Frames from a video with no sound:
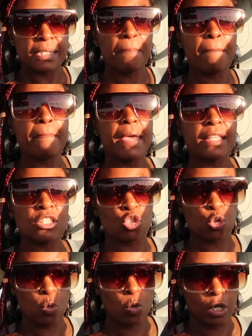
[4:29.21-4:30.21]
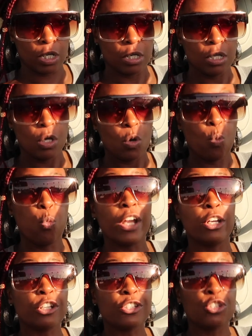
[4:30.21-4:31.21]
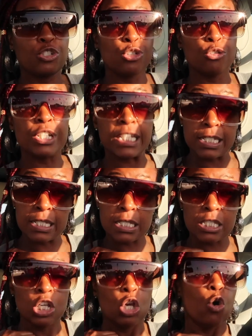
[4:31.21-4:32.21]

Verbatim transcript: to mentor one of her students